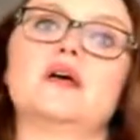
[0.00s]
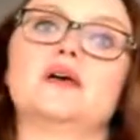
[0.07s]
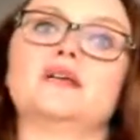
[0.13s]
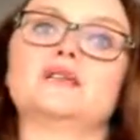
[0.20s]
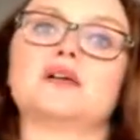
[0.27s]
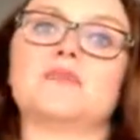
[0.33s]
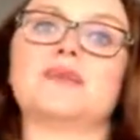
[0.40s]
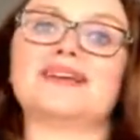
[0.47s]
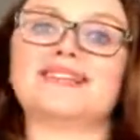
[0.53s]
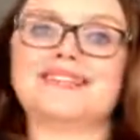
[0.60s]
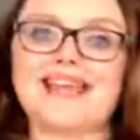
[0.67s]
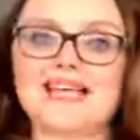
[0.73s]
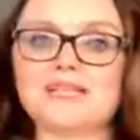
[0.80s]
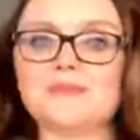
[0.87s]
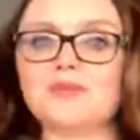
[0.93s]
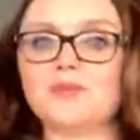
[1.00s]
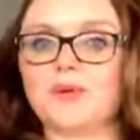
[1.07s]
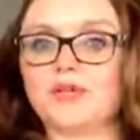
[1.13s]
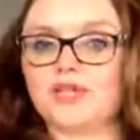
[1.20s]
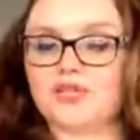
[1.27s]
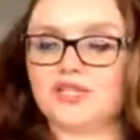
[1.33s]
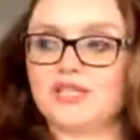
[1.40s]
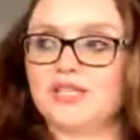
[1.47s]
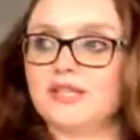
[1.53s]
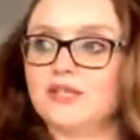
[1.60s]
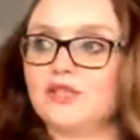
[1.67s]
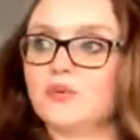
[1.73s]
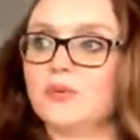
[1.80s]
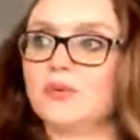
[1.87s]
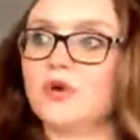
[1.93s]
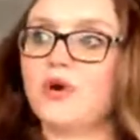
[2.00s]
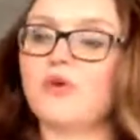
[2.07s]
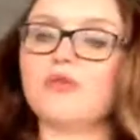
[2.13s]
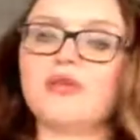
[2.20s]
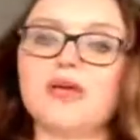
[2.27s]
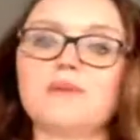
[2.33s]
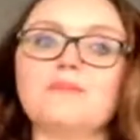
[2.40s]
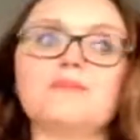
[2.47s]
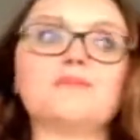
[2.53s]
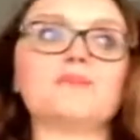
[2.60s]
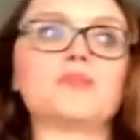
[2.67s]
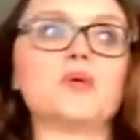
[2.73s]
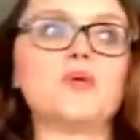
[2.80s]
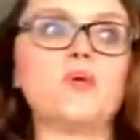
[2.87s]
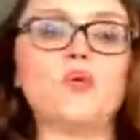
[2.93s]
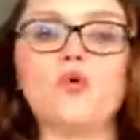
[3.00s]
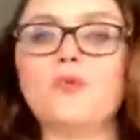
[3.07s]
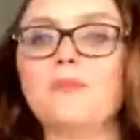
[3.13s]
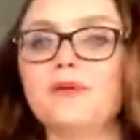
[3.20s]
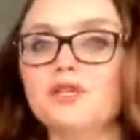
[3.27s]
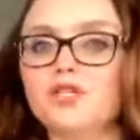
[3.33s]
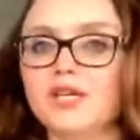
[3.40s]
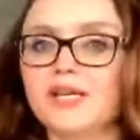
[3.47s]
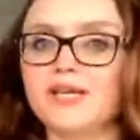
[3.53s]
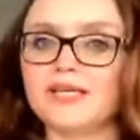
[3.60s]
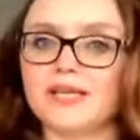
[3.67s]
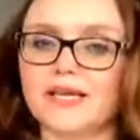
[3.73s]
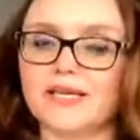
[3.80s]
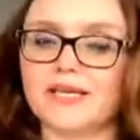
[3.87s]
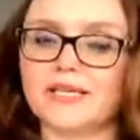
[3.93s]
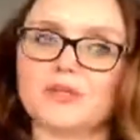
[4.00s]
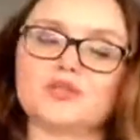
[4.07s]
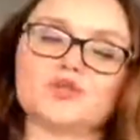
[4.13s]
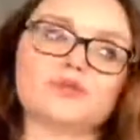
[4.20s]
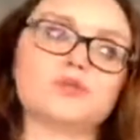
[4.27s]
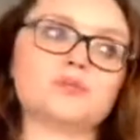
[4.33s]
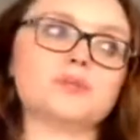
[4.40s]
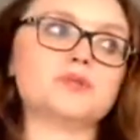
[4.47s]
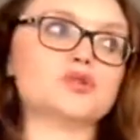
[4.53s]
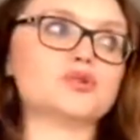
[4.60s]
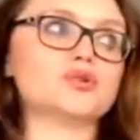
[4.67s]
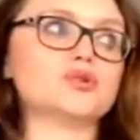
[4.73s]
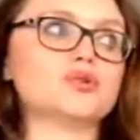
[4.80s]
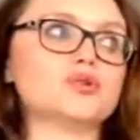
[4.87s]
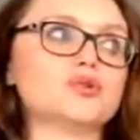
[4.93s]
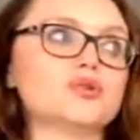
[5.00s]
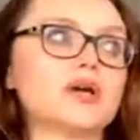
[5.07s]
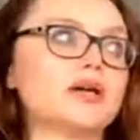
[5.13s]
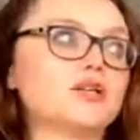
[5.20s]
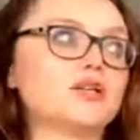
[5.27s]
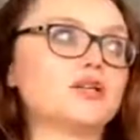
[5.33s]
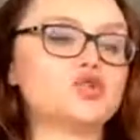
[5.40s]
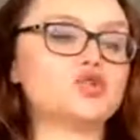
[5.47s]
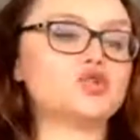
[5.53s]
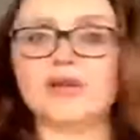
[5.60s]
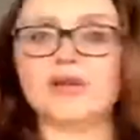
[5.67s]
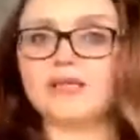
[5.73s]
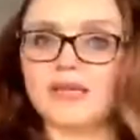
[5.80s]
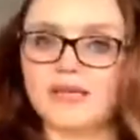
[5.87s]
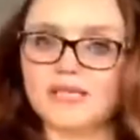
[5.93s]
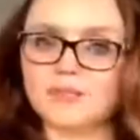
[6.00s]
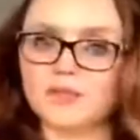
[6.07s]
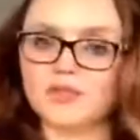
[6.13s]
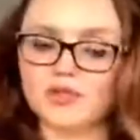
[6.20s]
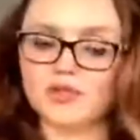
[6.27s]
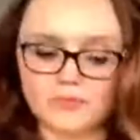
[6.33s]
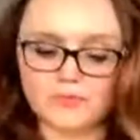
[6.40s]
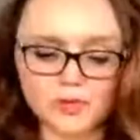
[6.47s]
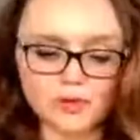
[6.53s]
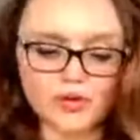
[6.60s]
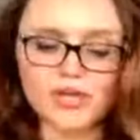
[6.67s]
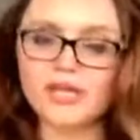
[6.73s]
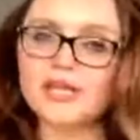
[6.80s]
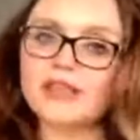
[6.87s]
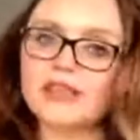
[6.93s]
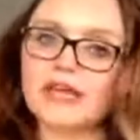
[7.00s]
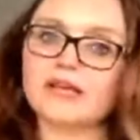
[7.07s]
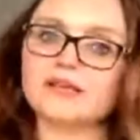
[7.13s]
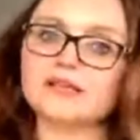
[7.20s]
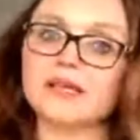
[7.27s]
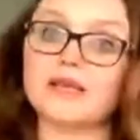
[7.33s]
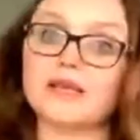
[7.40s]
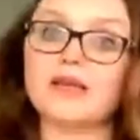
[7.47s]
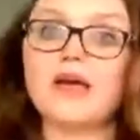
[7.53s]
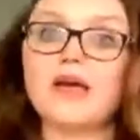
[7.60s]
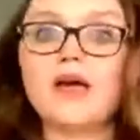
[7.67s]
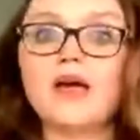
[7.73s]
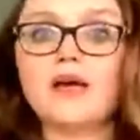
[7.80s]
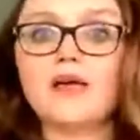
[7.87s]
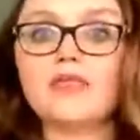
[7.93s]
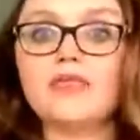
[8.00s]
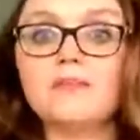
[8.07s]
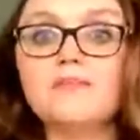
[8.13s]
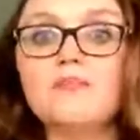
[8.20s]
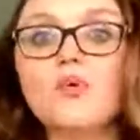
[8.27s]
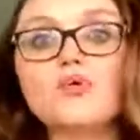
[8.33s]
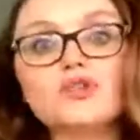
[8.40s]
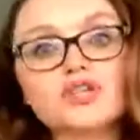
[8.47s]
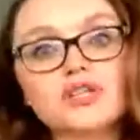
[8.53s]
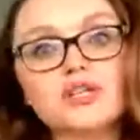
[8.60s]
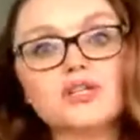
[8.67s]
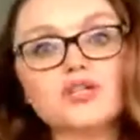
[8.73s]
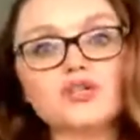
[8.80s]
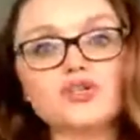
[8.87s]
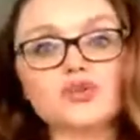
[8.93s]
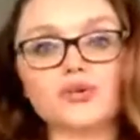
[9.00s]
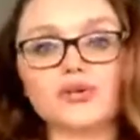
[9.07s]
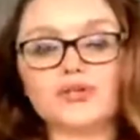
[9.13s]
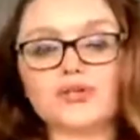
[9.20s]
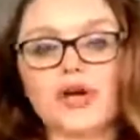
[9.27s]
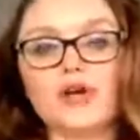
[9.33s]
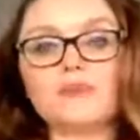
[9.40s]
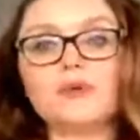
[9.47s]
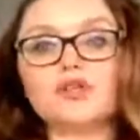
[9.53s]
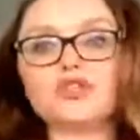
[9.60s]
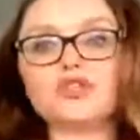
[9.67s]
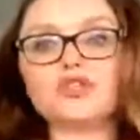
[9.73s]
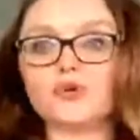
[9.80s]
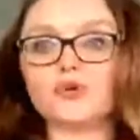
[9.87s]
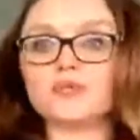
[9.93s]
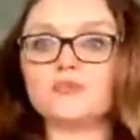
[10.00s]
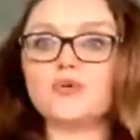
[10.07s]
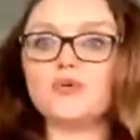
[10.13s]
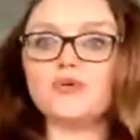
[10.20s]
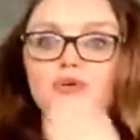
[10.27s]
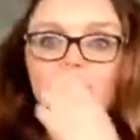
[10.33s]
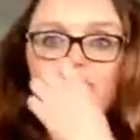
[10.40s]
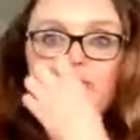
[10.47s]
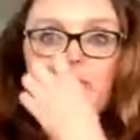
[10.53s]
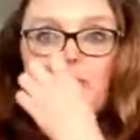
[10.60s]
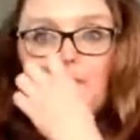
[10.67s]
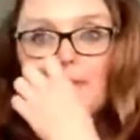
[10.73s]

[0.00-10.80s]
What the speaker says: some assessments where you're seated. So we'd call them open chain assessments. So we would do joint assessments. So I'd be looking at things like the motion in your joints, so how much your joints move,